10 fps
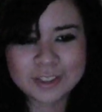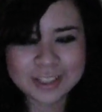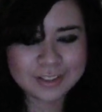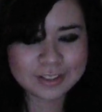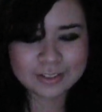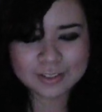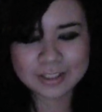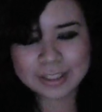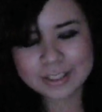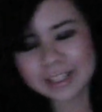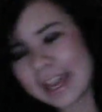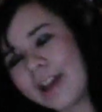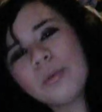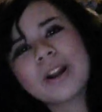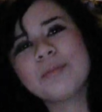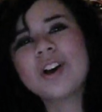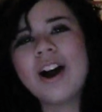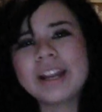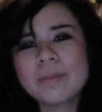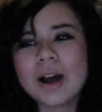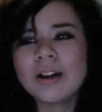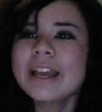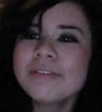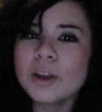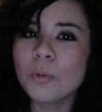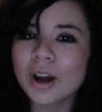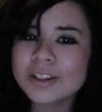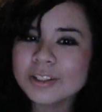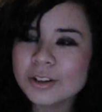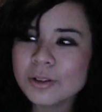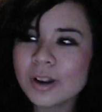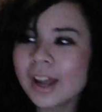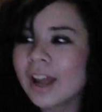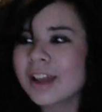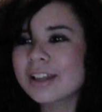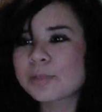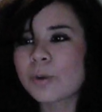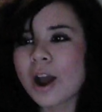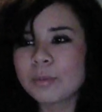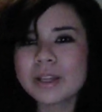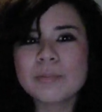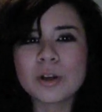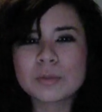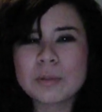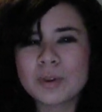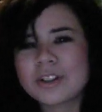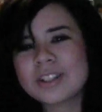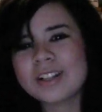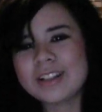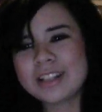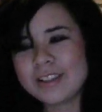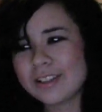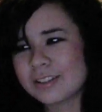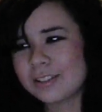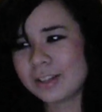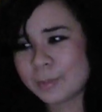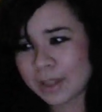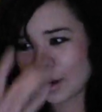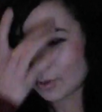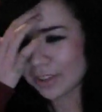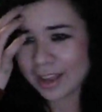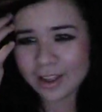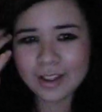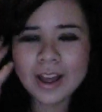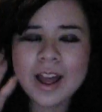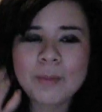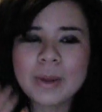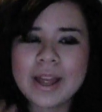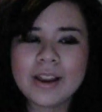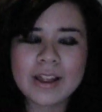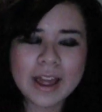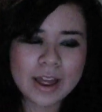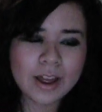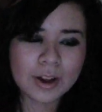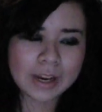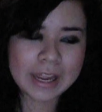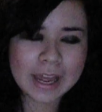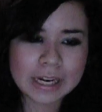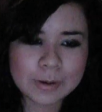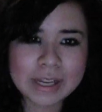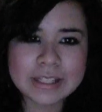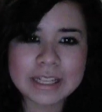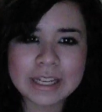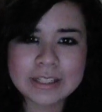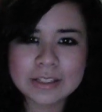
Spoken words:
just to get what I'm talking about if you want to, because probably most people are just going to see this and they're going to be like, what the hell? But okay, anyways,